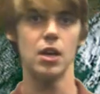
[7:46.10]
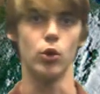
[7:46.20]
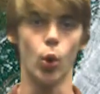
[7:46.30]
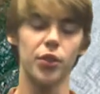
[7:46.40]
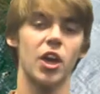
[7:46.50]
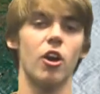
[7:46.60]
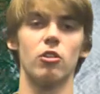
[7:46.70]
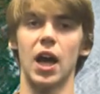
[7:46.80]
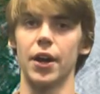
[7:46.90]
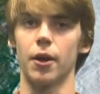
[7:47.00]
North
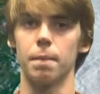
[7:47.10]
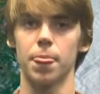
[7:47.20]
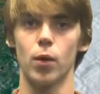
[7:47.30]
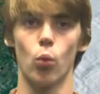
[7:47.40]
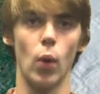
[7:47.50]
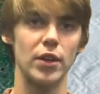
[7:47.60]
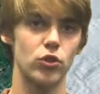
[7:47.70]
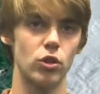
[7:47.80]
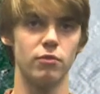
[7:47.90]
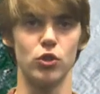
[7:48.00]
Carolina,
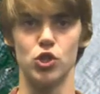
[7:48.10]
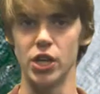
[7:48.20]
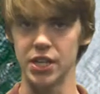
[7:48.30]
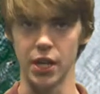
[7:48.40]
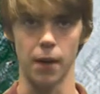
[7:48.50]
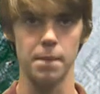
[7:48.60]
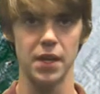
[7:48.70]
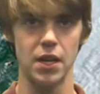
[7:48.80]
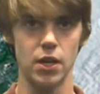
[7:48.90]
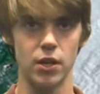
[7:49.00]
Western Virginia,
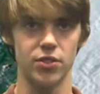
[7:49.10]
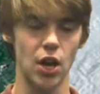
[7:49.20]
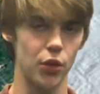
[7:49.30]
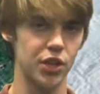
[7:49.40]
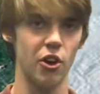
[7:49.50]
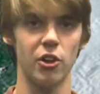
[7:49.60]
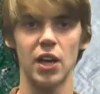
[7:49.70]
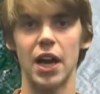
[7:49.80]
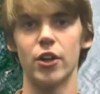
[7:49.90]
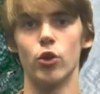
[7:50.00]
South
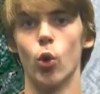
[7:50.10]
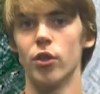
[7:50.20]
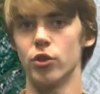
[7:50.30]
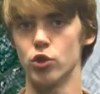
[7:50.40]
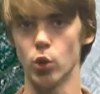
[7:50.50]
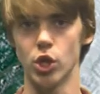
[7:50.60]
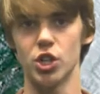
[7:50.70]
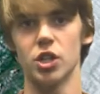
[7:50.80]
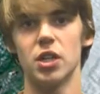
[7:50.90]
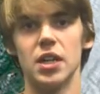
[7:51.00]
Carolina, Northern
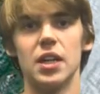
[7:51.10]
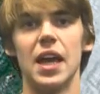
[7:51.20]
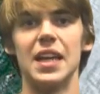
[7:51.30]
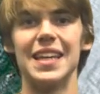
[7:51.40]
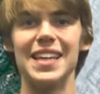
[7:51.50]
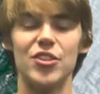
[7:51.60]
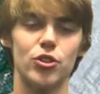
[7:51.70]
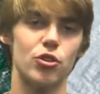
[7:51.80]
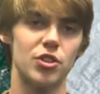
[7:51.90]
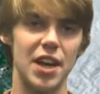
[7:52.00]
Georgia, and
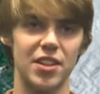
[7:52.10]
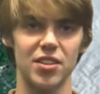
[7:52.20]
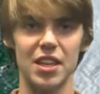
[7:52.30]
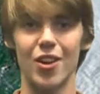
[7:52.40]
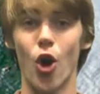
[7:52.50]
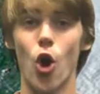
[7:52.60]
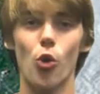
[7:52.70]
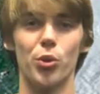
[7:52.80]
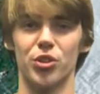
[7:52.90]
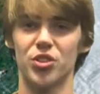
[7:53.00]
Eastern Tennessee
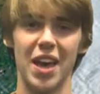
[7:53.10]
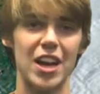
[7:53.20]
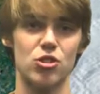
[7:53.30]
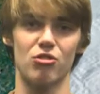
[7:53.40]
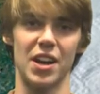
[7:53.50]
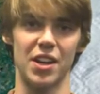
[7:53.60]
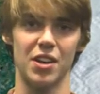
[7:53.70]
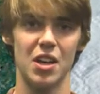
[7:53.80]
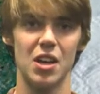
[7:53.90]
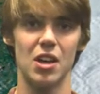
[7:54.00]
all were
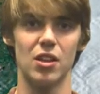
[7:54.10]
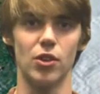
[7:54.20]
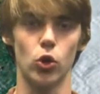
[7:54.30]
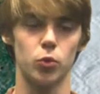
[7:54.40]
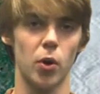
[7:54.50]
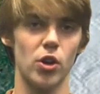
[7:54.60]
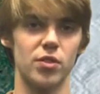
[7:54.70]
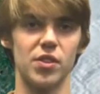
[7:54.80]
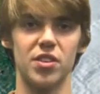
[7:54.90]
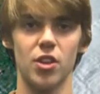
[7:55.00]
saturated. Those parts
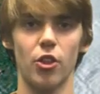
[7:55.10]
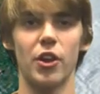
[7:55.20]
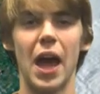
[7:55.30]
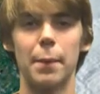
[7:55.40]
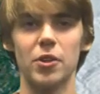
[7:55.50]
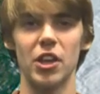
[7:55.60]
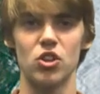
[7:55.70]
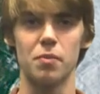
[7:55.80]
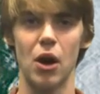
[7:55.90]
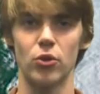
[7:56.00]
of the southern
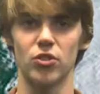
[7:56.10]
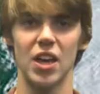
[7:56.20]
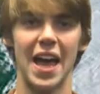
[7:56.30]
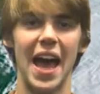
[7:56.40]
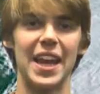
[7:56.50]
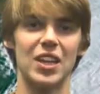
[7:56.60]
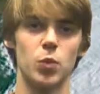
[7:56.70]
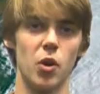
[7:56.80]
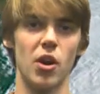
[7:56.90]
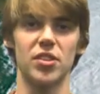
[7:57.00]
Appalachian Mountains had
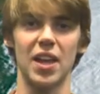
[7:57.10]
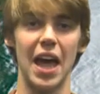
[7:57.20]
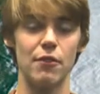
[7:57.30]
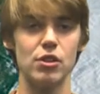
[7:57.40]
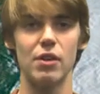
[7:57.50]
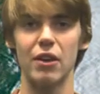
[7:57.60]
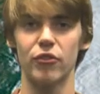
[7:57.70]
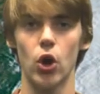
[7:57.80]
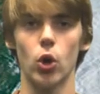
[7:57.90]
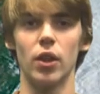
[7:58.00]
experienced heavy
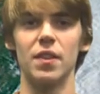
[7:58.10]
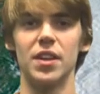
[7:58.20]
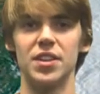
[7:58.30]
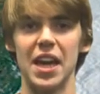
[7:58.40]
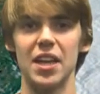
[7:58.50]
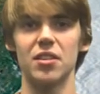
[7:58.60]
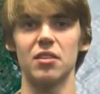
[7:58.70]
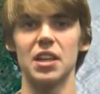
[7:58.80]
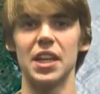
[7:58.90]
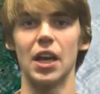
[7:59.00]
rainfall in the days
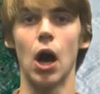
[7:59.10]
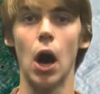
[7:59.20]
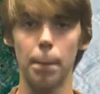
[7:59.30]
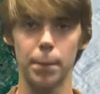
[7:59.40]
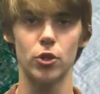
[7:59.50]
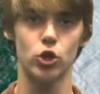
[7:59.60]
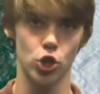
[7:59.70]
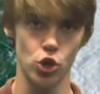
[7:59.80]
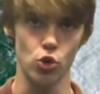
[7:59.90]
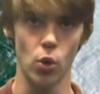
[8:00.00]
leading up
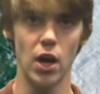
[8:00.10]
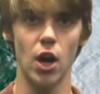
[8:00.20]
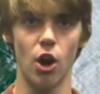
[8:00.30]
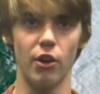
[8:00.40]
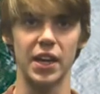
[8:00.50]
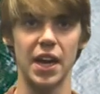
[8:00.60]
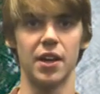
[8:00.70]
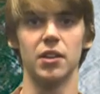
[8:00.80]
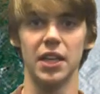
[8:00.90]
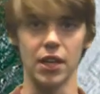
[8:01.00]
to Hurricane
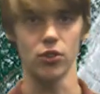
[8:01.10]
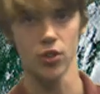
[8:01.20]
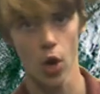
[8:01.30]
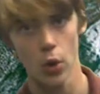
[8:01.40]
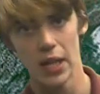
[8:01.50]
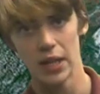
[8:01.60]
Helene. So